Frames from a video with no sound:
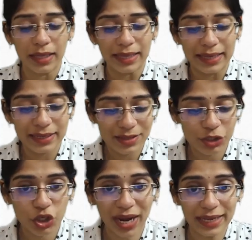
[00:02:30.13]
In a
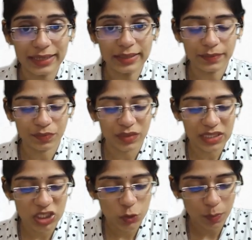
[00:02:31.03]
child, the
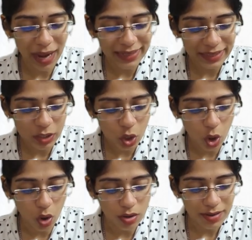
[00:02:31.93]
spinal
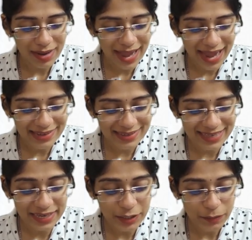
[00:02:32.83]
cord ends
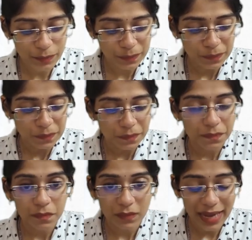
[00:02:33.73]
at
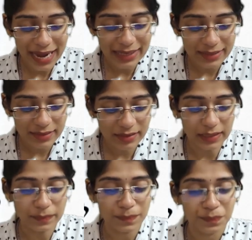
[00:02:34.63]
L3.